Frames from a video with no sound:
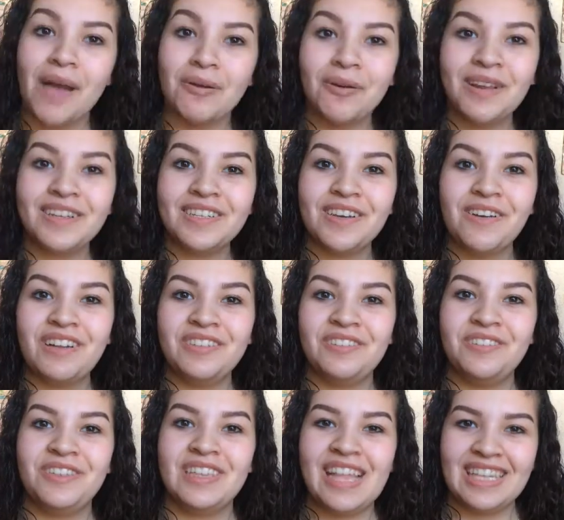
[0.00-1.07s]
i'm going to go on
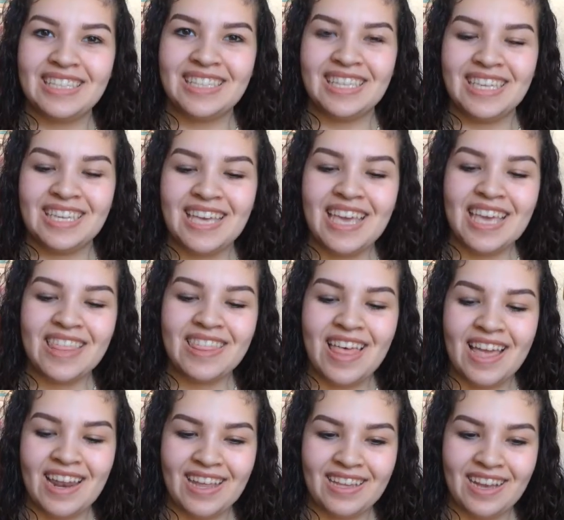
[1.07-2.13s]
to the last thing
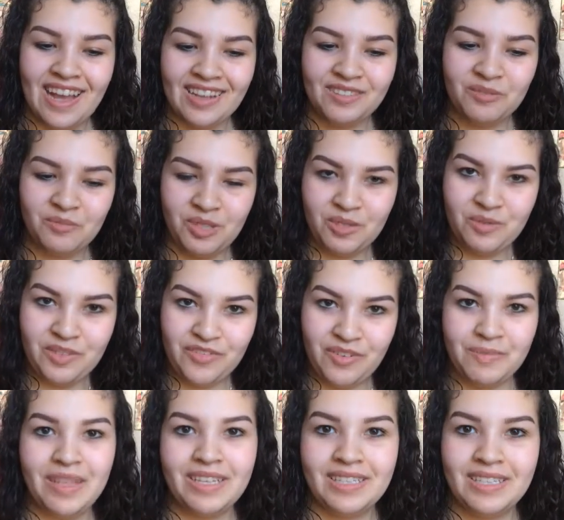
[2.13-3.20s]
that i got which was
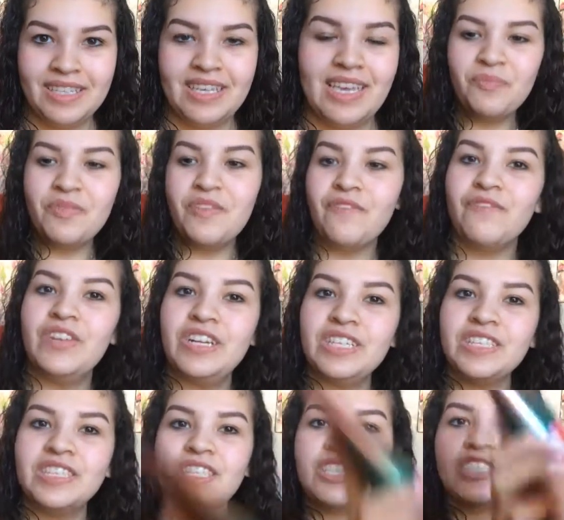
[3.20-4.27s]
from leslie
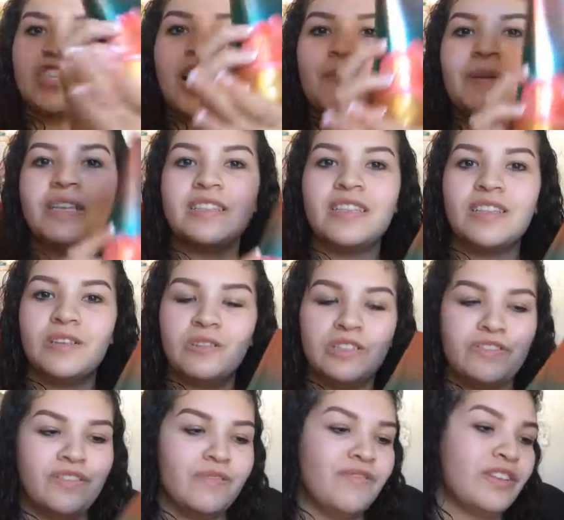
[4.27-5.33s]
first thing she got me is a
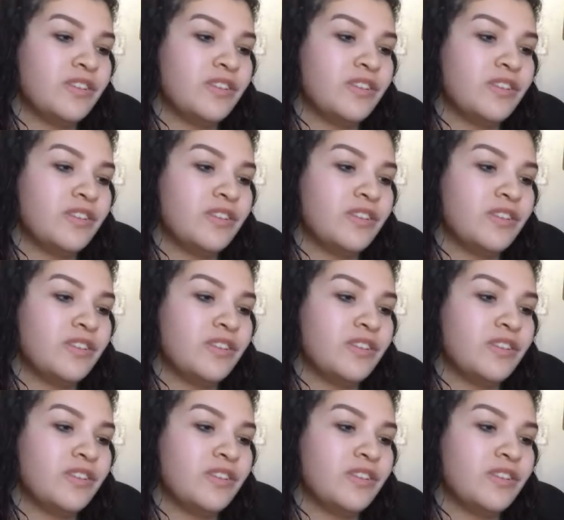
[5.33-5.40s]
lotion from